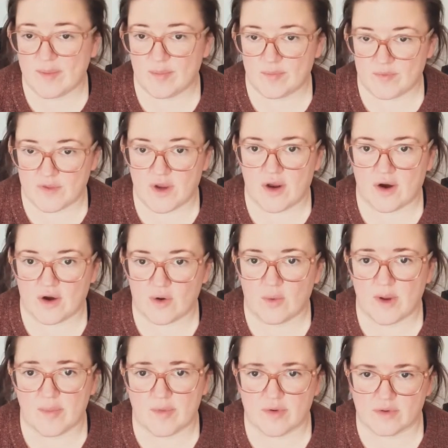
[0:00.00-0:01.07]
they are
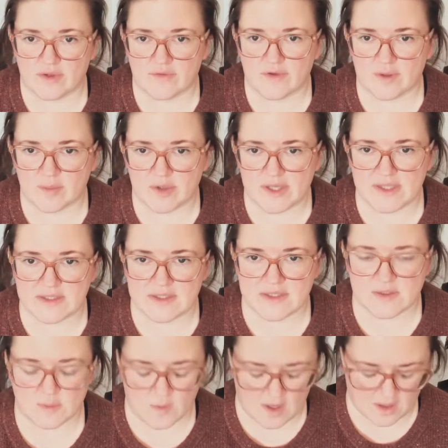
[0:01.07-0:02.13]
quite prolific plants
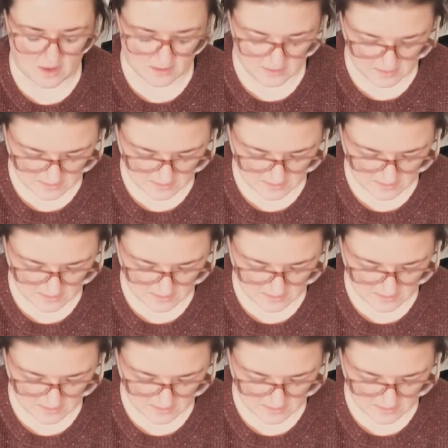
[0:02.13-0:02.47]
as well.